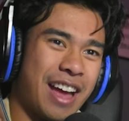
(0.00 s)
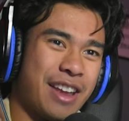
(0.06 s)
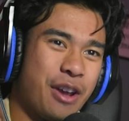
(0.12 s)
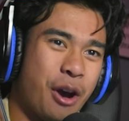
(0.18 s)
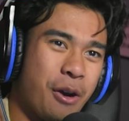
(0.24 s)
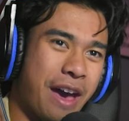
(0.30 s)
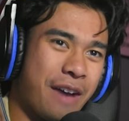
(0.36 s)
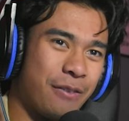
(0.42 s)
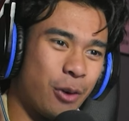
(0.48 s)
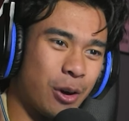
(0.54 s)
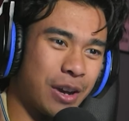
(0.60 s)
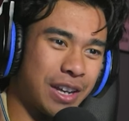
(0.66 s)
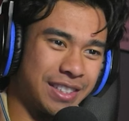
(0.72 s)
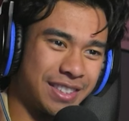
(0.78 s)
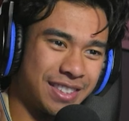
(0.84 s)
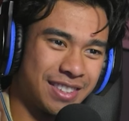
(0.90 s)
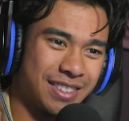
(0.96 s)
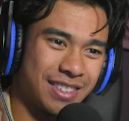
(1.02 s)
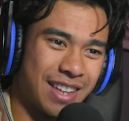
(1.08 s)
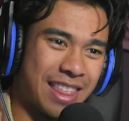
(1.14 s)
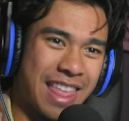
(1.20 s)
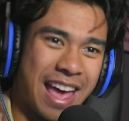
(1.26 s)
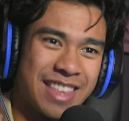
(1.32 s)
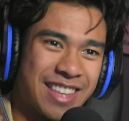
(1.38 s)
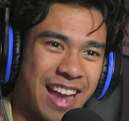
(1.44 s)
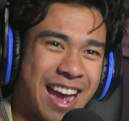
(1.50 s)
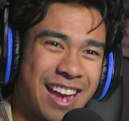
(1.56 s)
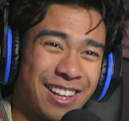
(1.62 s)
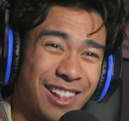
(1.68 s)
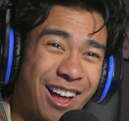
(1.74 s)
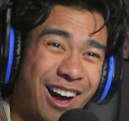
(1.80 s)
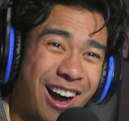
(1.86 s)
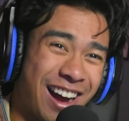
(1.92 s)
know that voice. And that
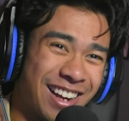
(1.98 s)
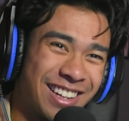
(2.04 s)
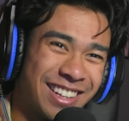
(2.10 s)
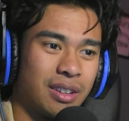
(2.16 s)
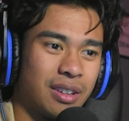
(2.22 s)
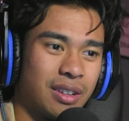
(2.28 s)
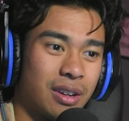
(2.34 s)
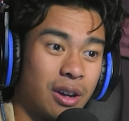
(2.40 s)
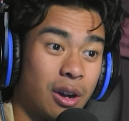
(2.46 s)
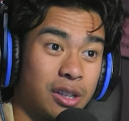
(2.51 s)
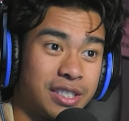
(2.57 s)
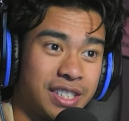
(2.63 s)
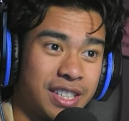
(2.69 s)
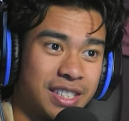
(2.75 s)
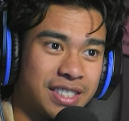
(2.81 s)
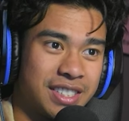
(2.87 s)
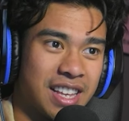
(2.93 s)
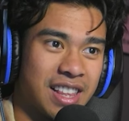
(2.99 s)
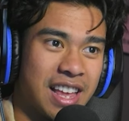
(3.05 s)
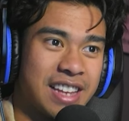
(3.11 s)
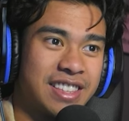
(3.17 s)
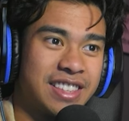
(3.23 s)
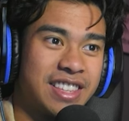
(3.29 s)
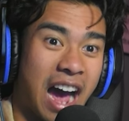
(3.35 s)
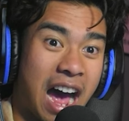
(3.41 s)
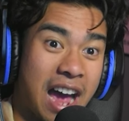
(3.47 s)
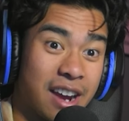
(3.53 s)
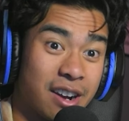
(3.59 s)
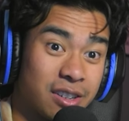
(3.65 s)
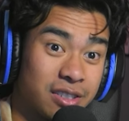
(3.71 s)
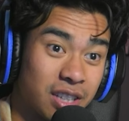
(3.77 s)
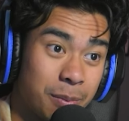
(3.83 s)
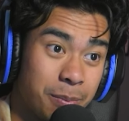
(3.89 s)
dialogue. Oh, is he gonna say, like, die
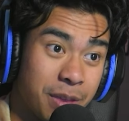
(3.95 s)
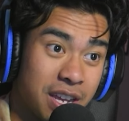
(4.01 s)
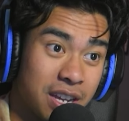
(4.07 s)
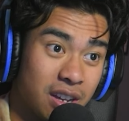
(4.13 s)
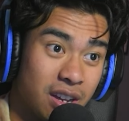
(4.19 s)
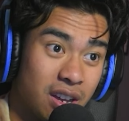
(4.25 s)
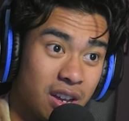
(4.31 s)
or something?